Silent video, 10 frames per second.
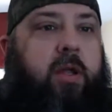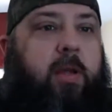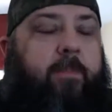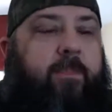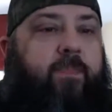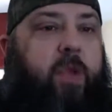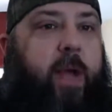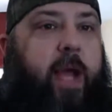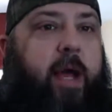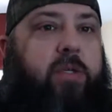my
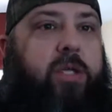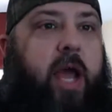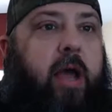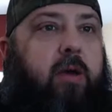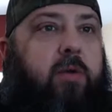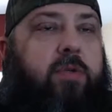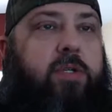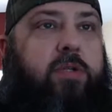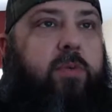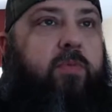house now is just
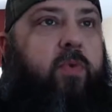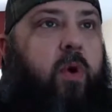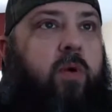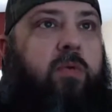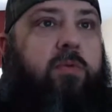we've grown,